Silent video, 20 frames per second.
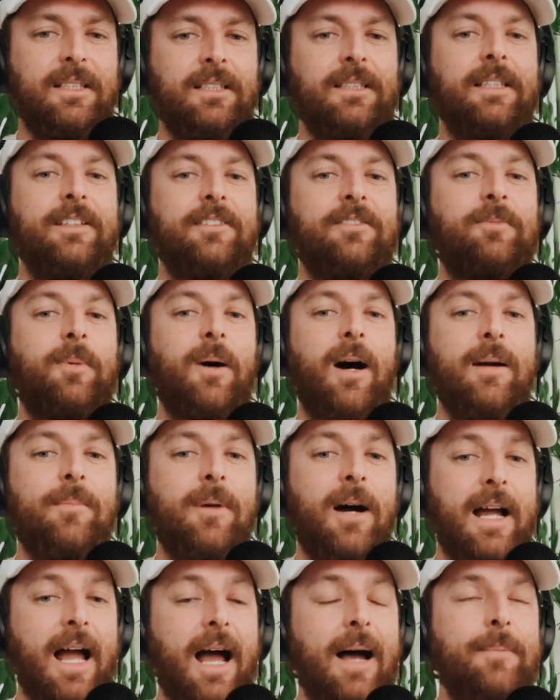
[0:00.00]
live by
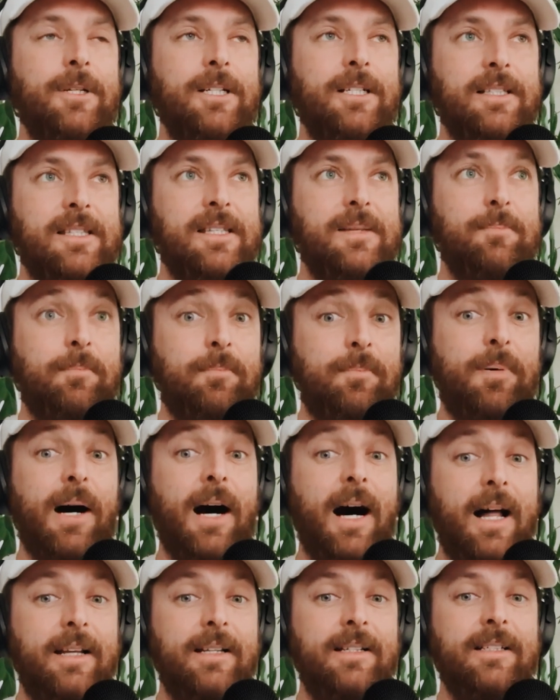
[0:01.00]
my habits,
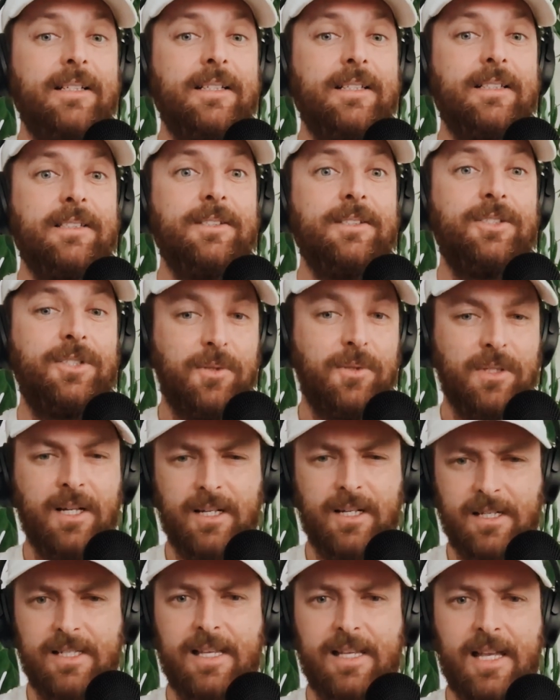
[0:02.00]
but doing
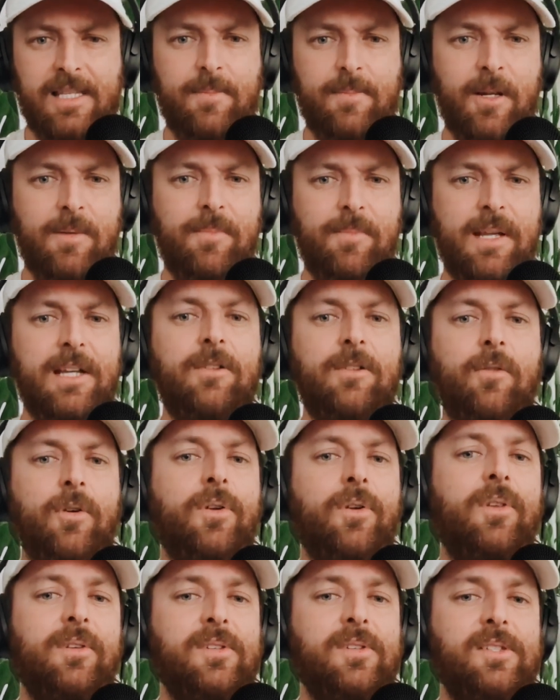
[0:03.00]
an assessment and being
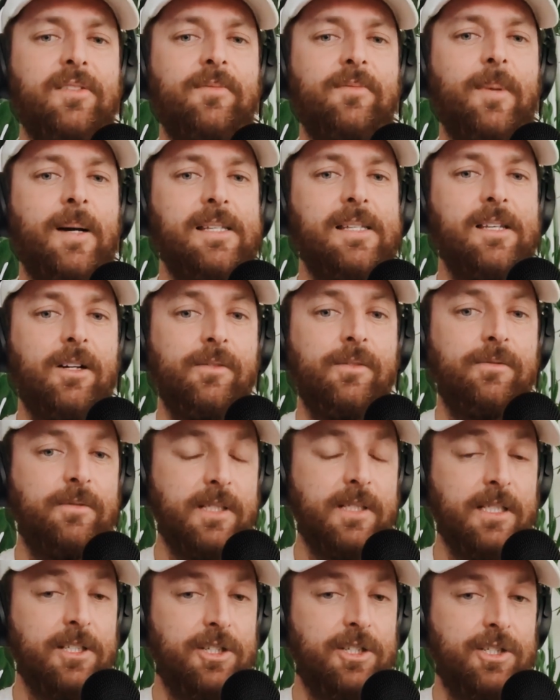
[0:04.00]
ruthless of myself
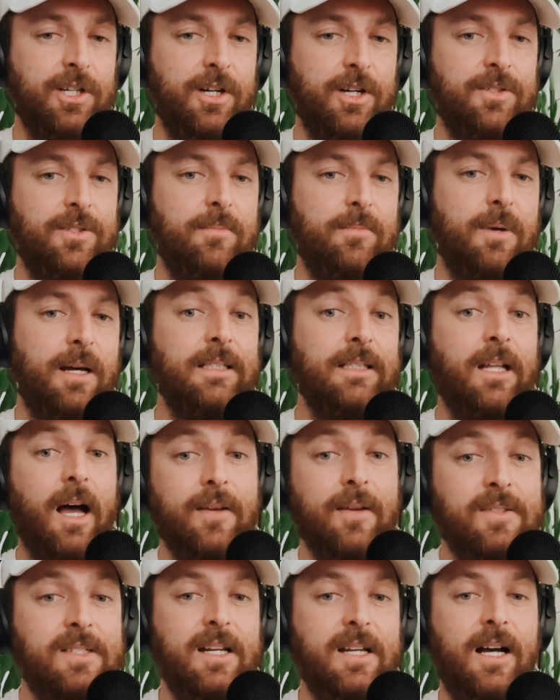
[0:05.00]
really showed that my
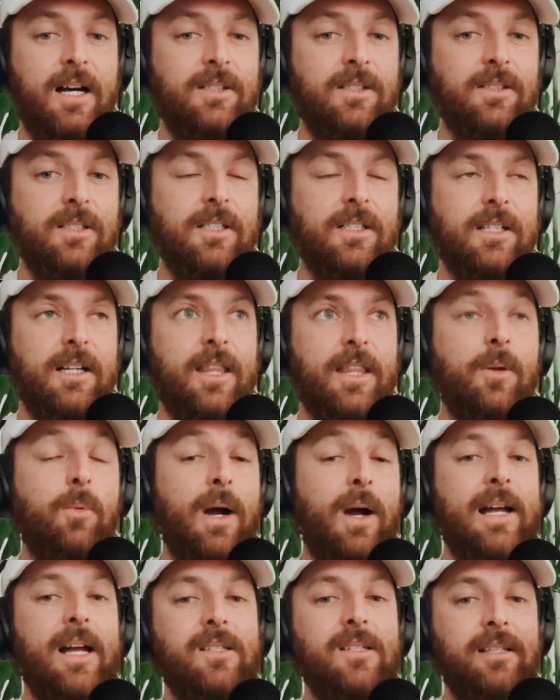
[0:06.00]
lifestyle and the
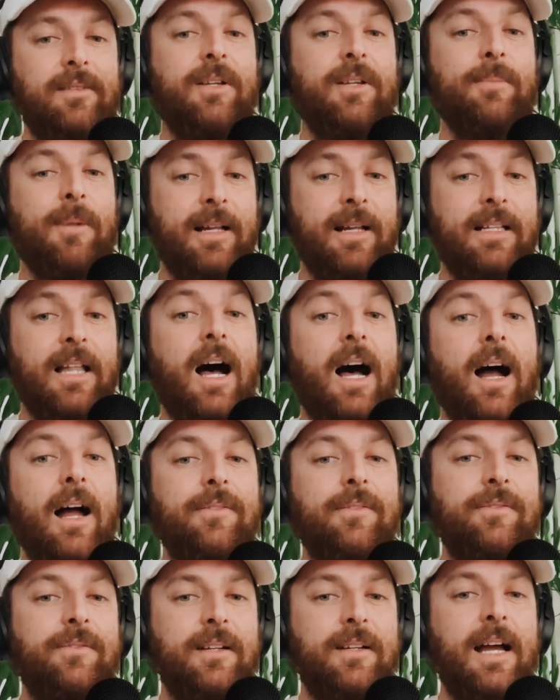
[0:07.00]
way I was living my
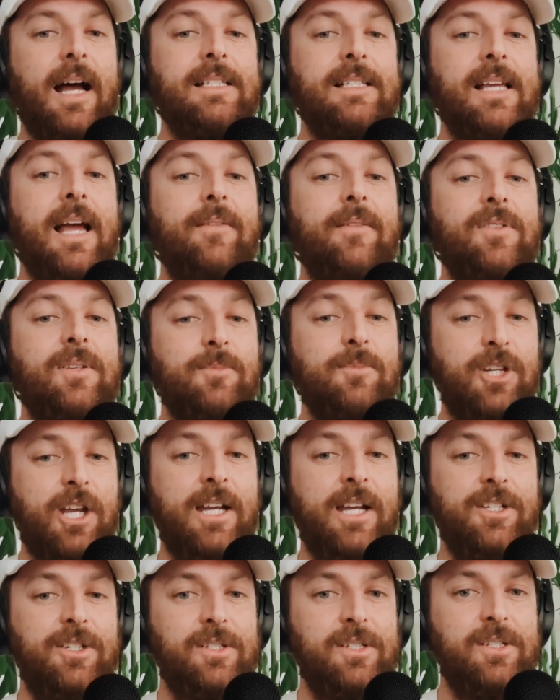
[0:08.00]
life had to have some
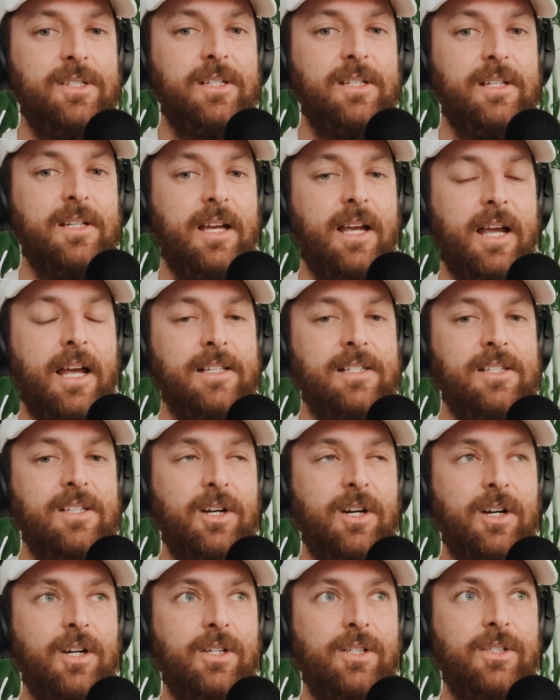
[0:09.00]
changes. And
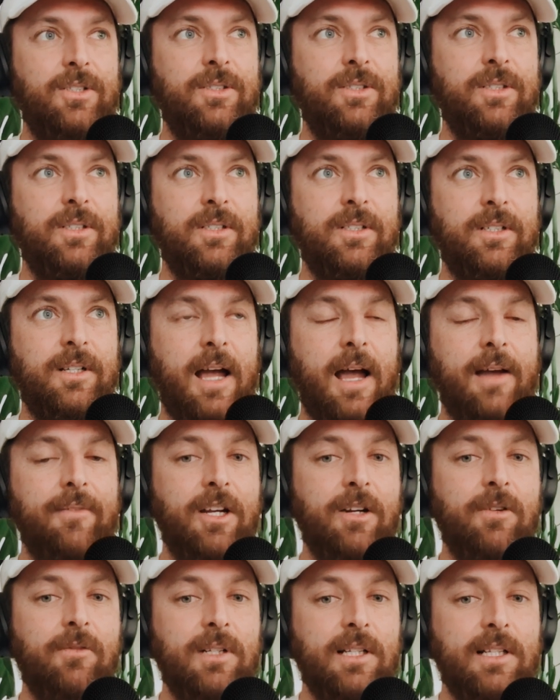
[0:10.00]
so
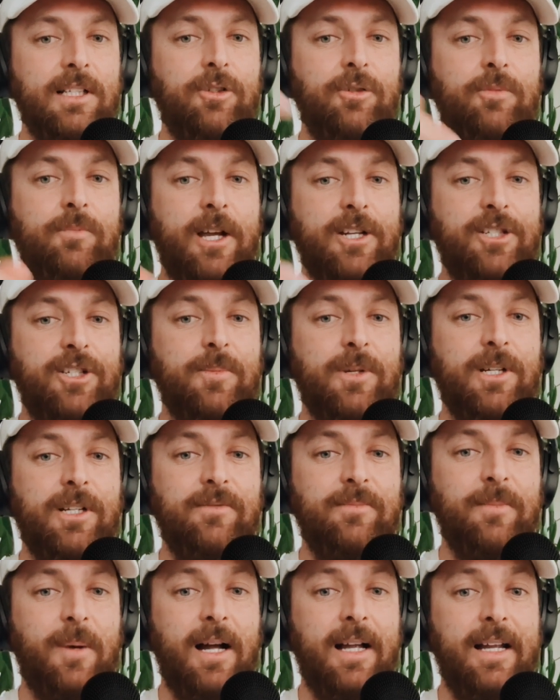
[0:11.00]
having a really good measurement
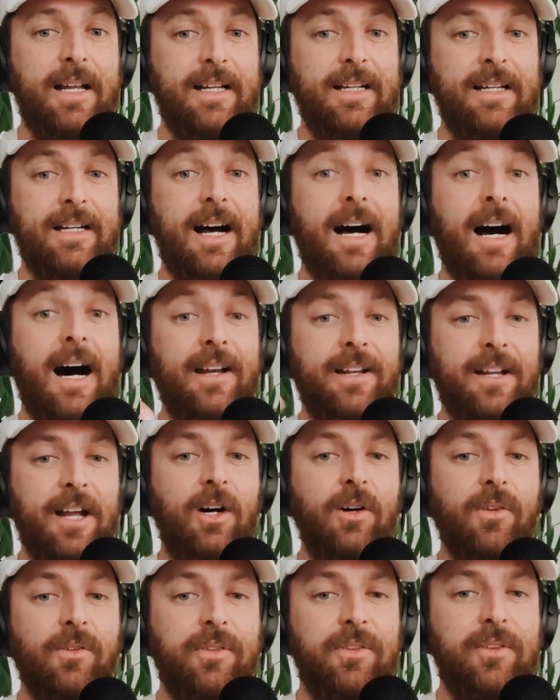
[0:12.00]
of my heart
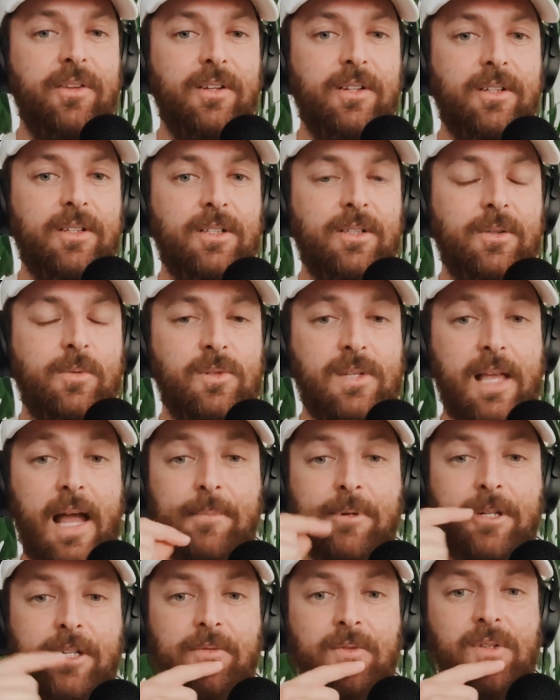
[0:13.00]
health was
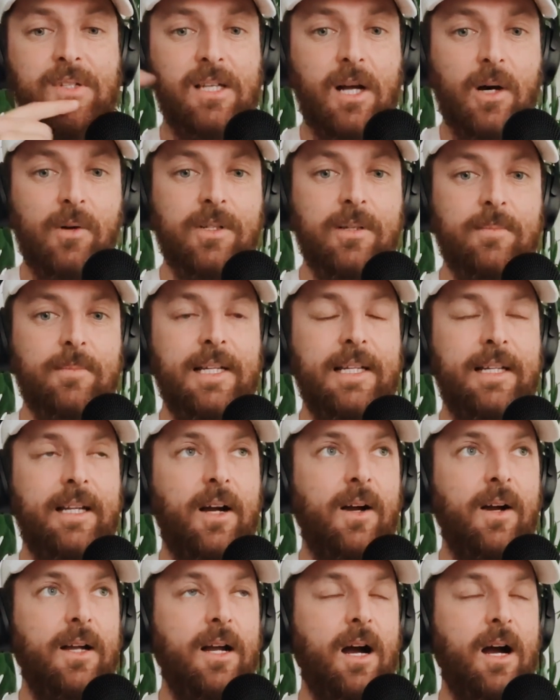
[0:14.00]
able to result in me
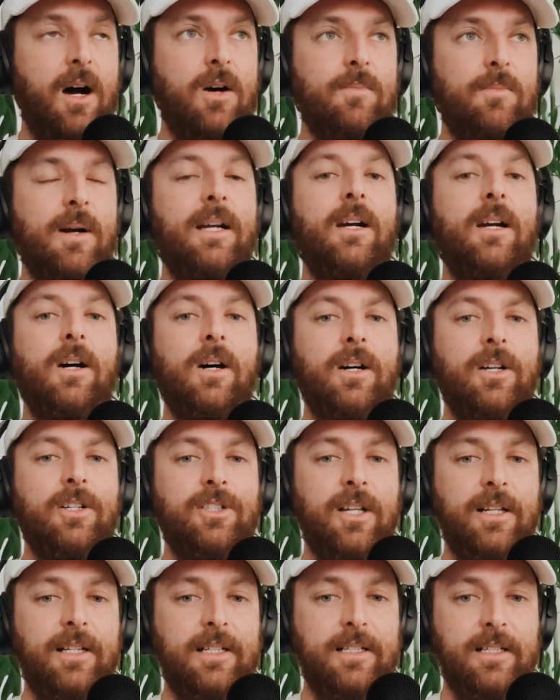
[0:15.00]
going, oh my
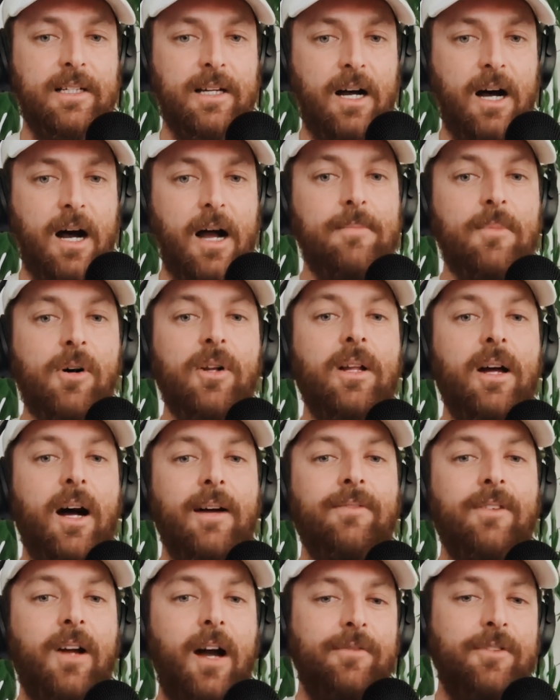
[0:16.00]
gosh, like I've
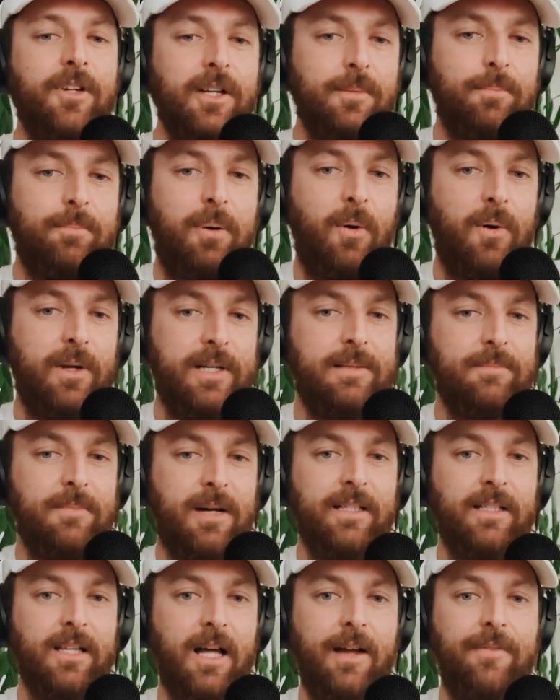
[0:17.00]
got a point in
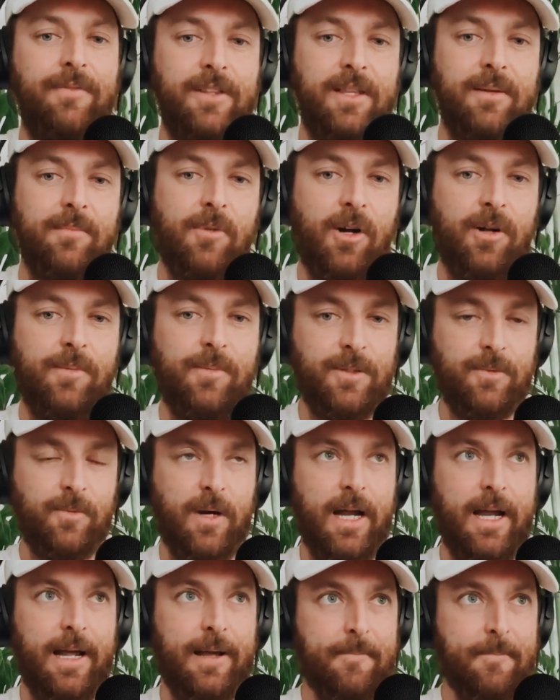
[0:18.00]
my life at the moment
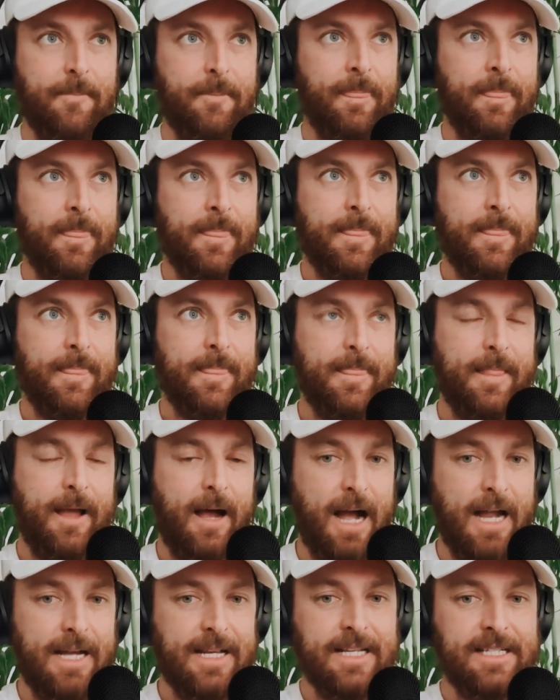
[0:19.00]
where
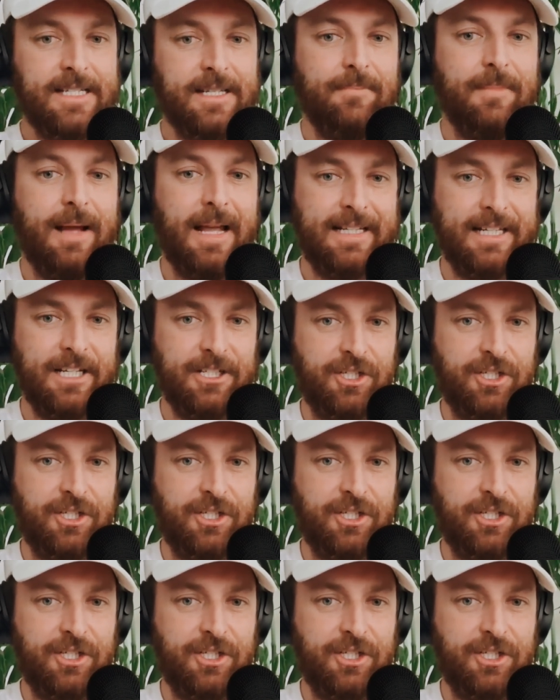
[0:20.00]
I need to make a